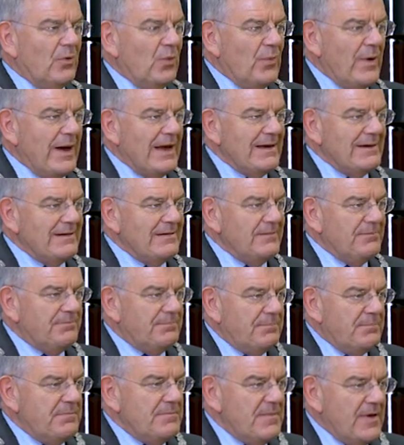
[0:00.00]
when
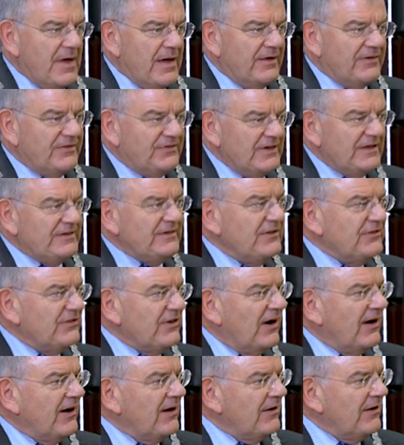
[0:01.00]
cities
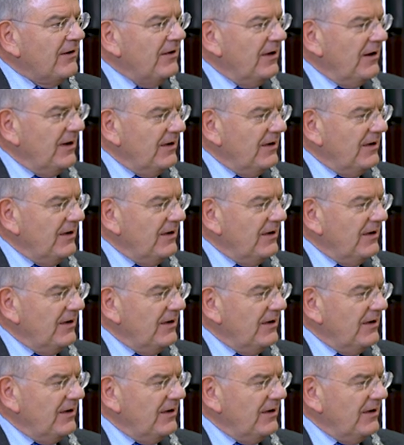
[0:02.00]
are